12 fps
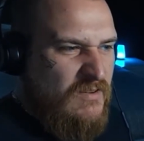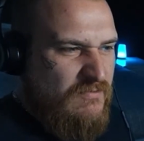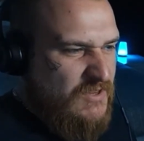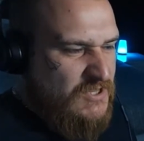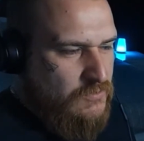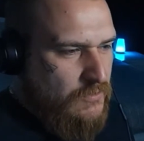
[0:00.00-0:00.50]

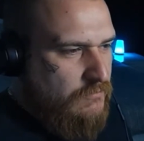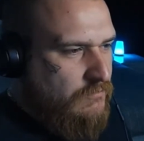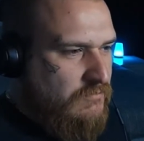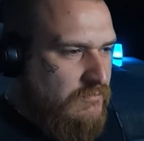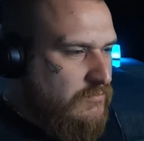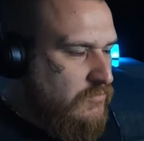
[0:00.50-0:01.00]
This one,
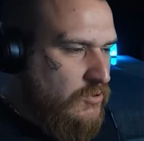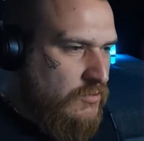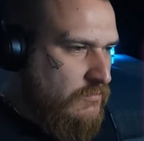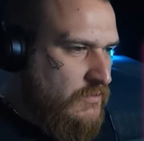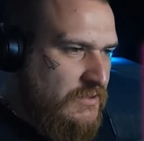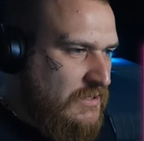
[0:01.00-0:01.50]

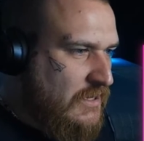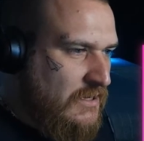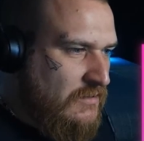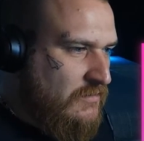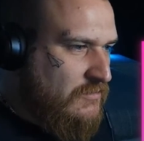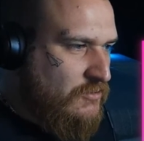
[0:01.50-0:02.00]
not that,
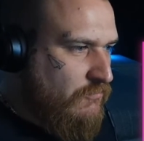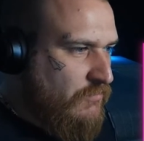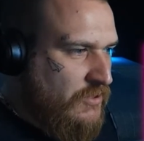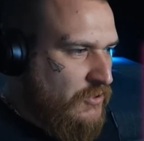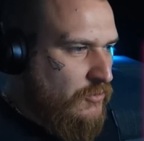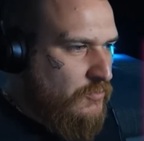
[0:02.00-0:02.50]
I don't
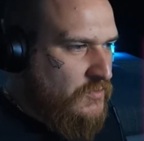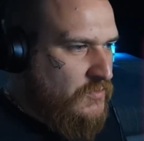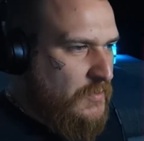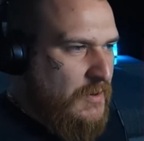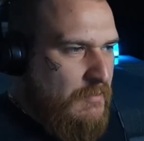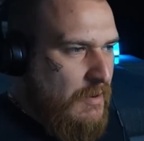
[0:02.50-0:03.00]
really do much for
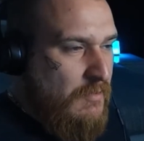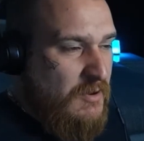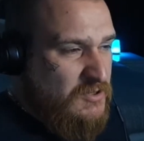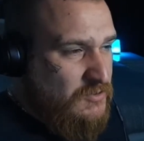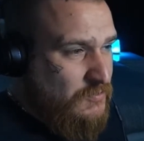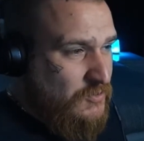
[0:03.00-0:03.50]
me. Maybe
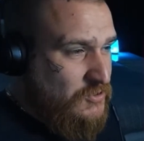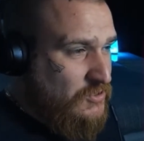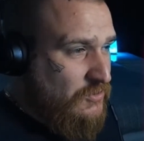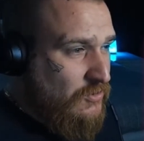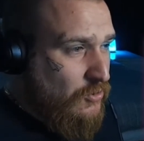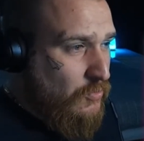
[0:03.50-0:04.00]
it's because
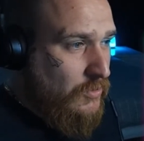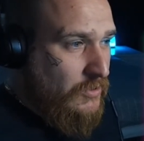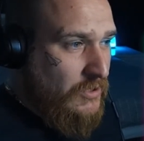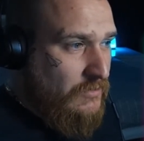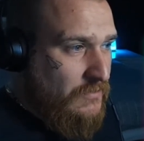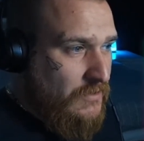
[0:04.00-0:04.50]
of the
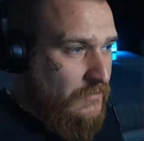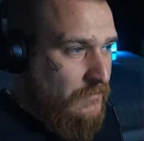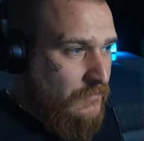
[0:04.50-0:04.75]
quality of it.